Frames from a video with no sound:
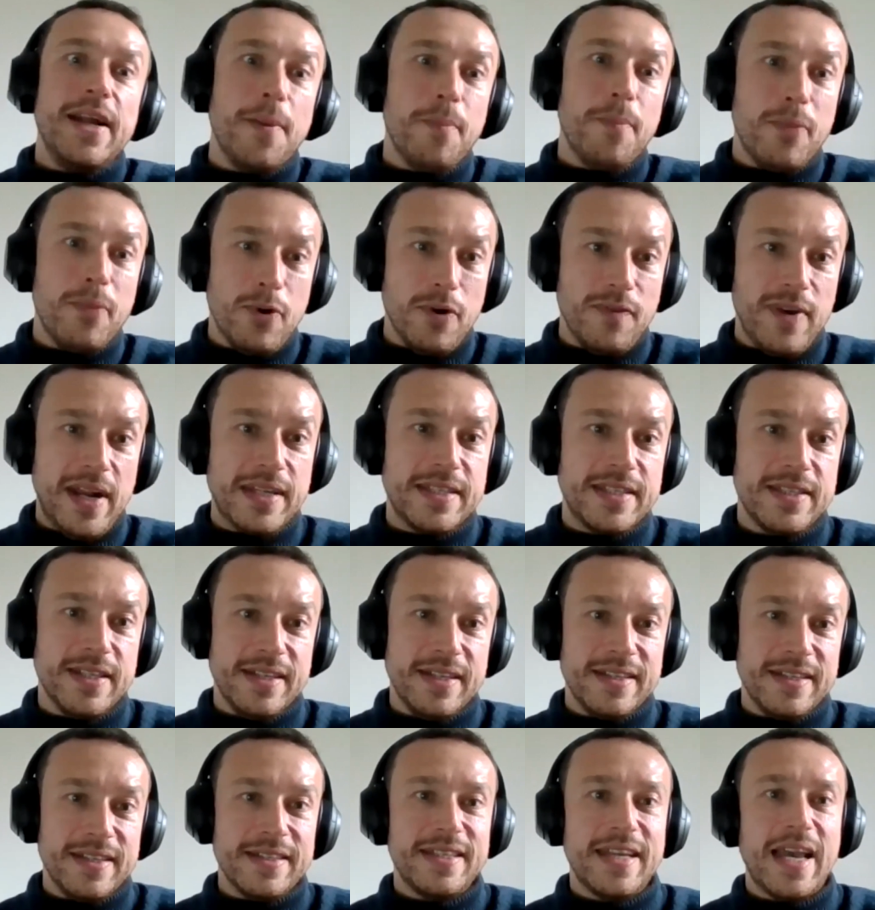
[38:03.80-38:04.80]
a number of
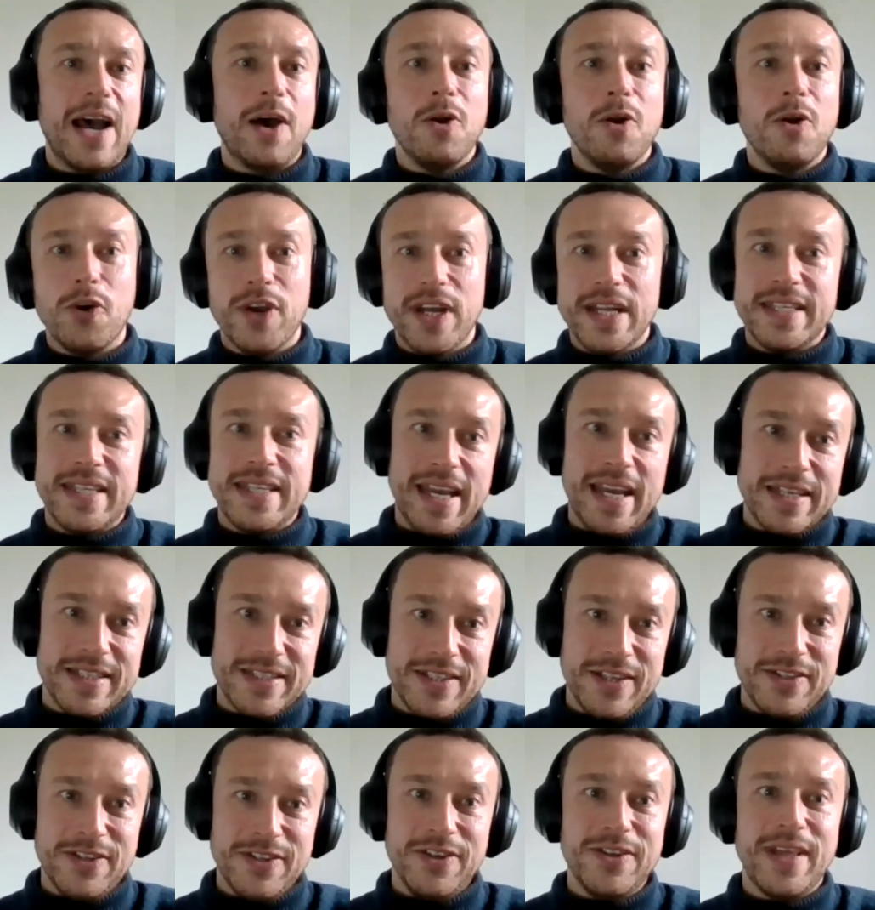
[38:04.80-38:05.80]
lessons, how long it
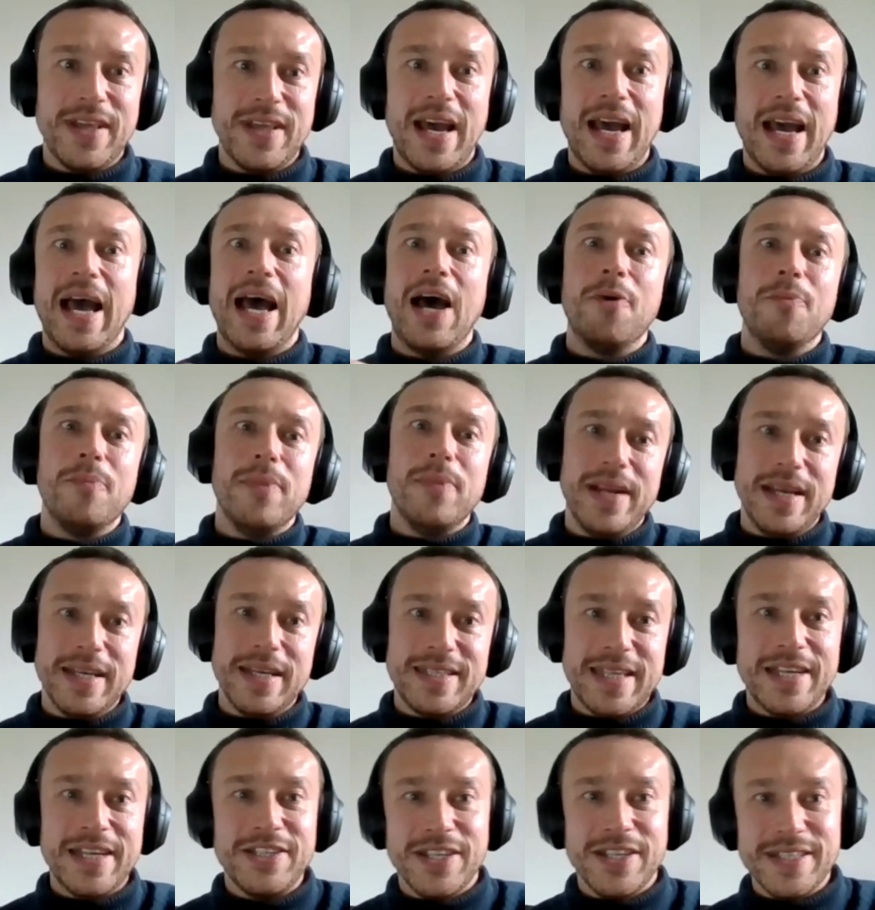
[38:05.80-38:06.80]
takes to do that, how many
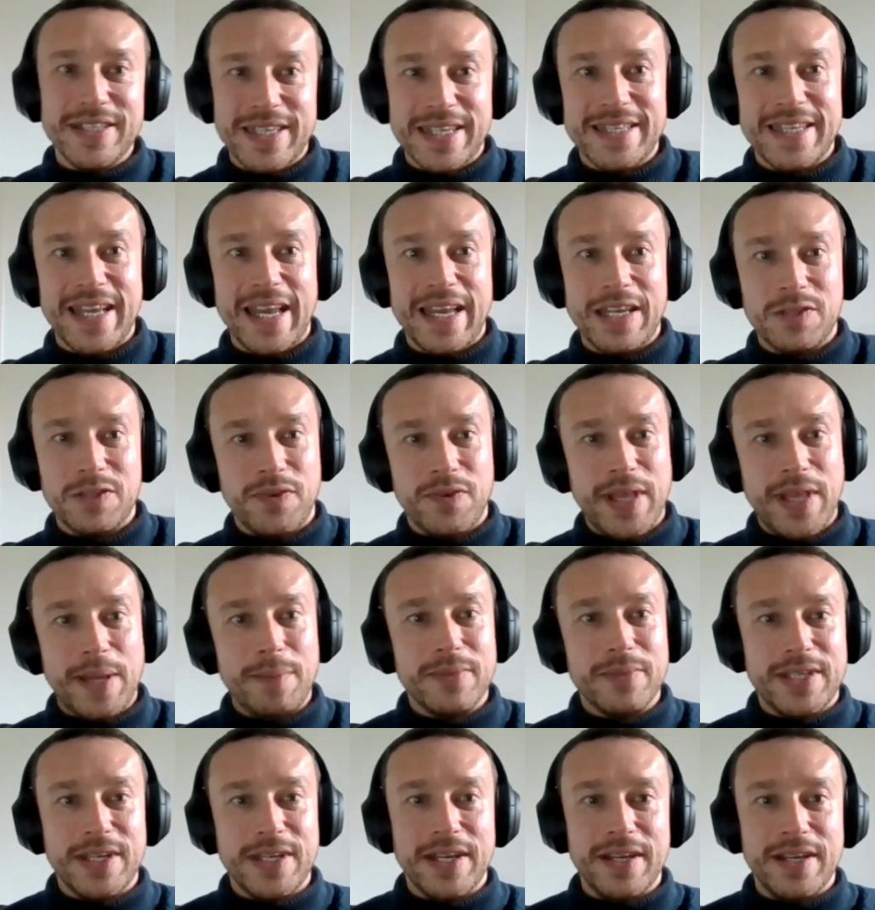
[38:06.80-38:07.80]
sessions it takes for
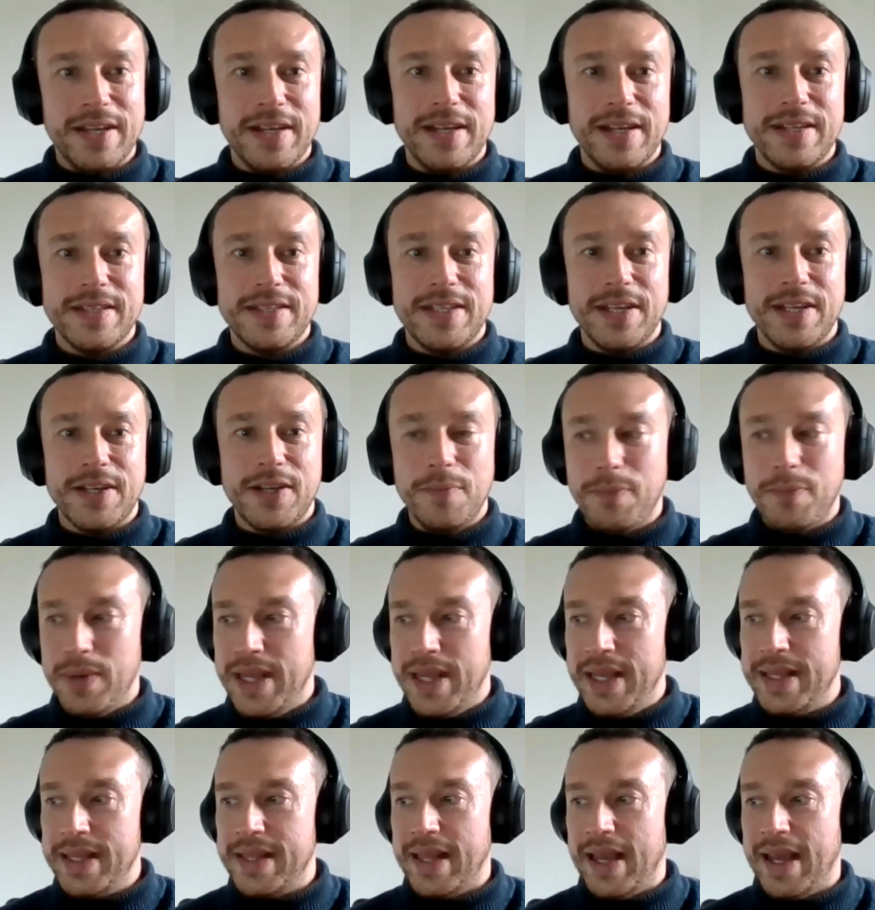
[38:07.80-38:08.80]
them to
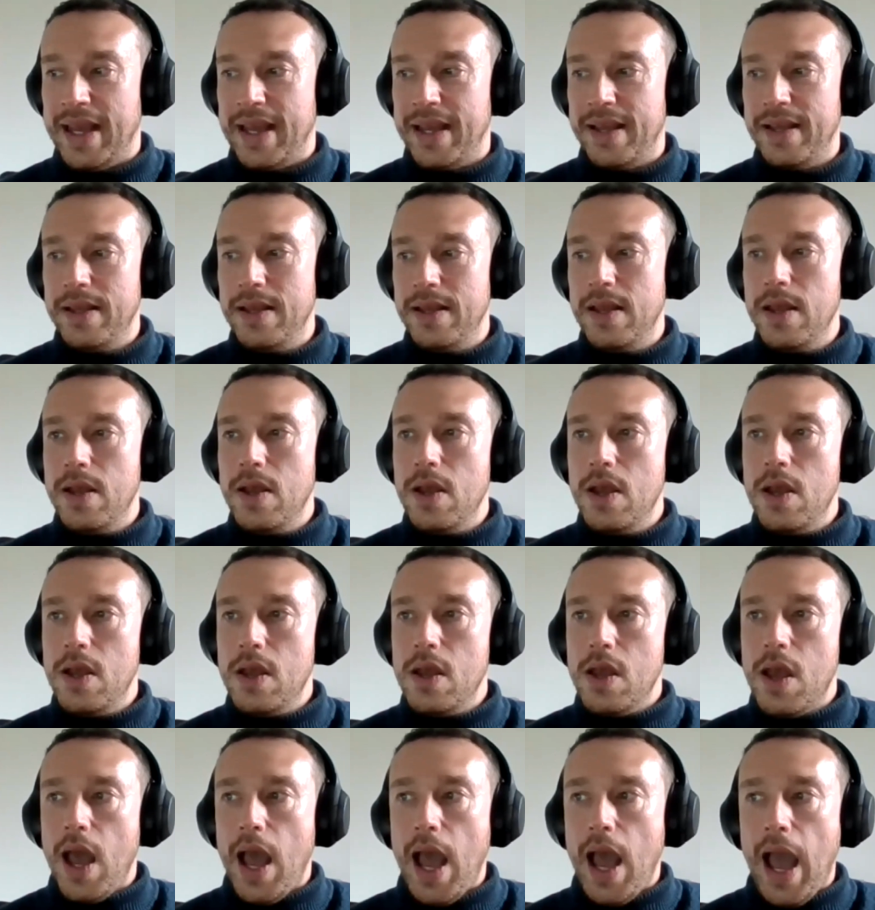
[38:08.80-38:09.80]
complete that.
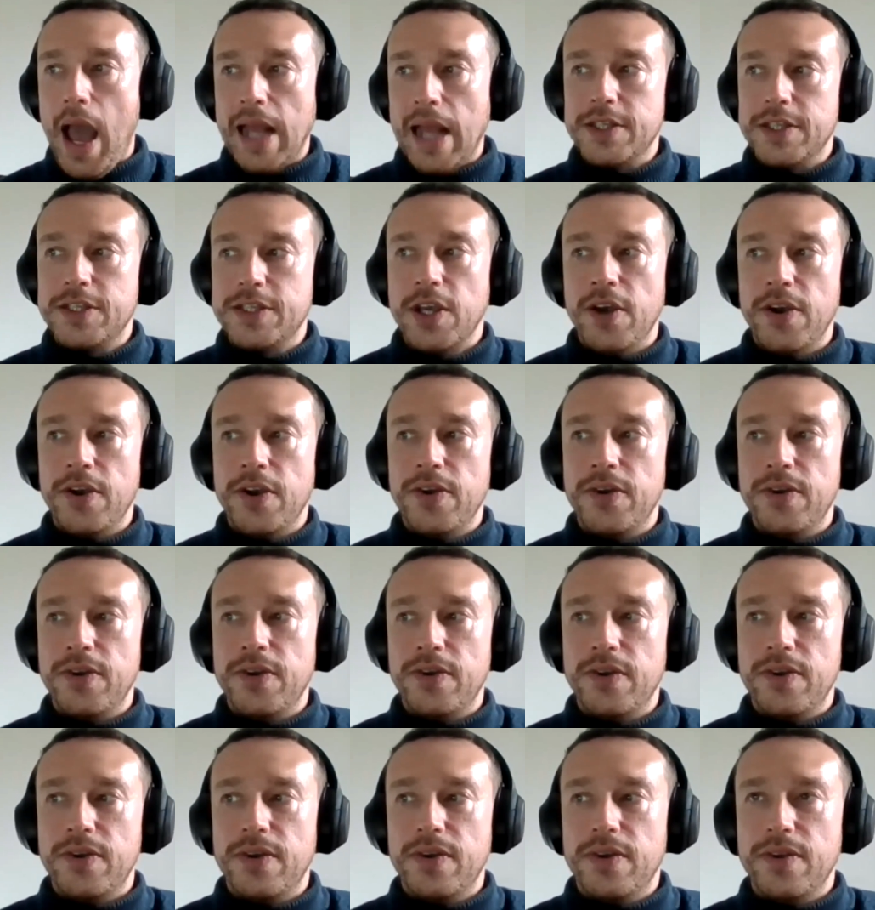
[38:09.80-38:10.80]
And
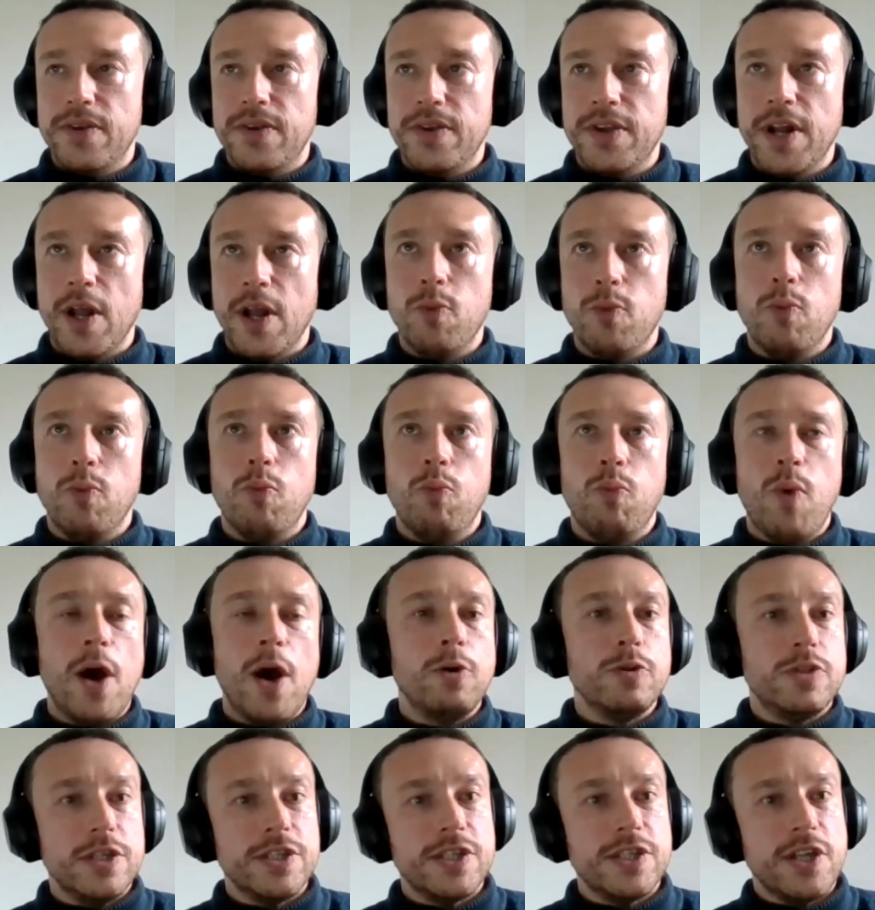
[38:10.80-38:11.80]
so,
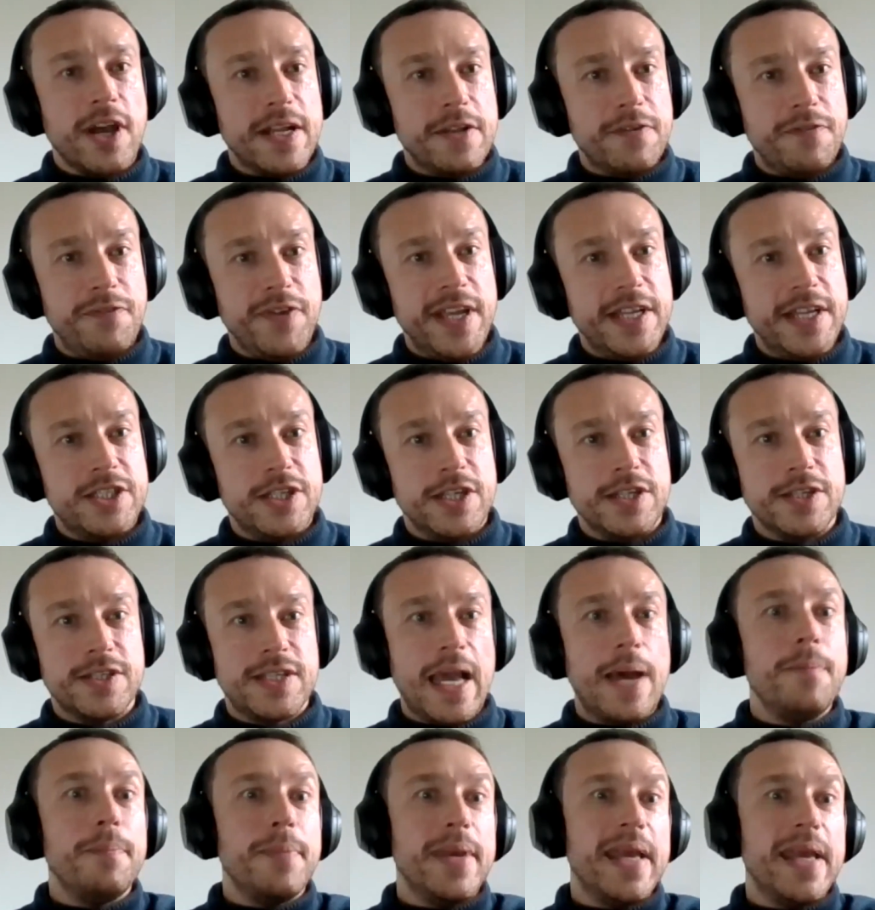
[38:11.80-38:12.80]
well-designed features
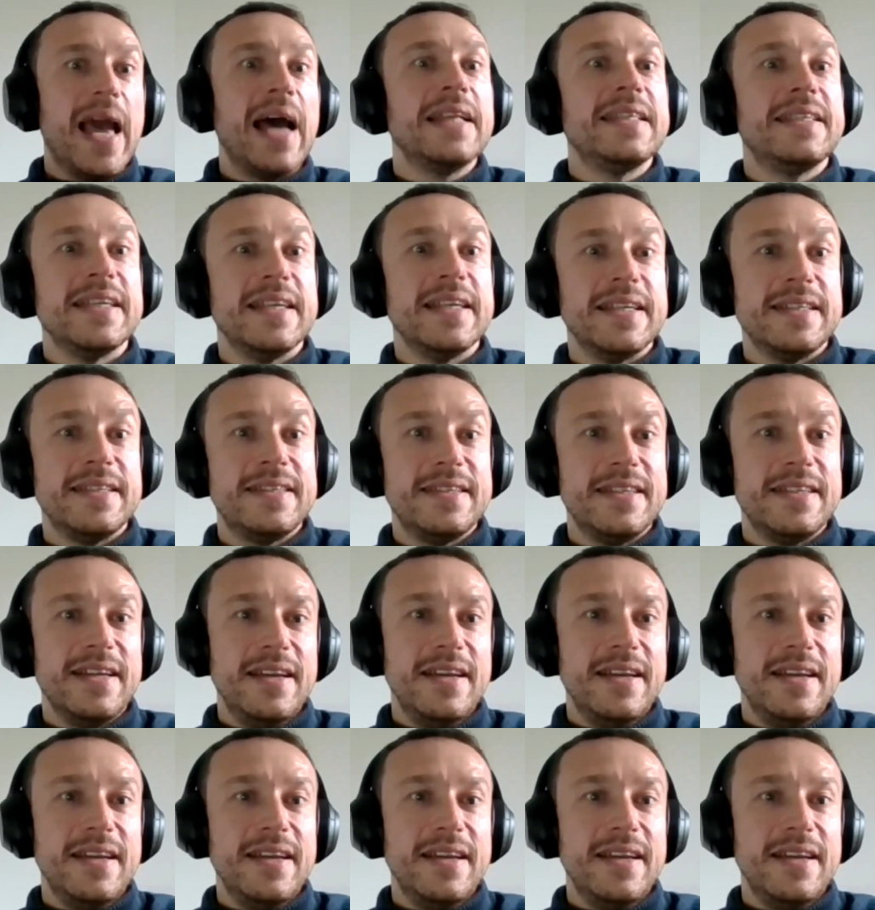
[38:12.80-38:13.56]
can be added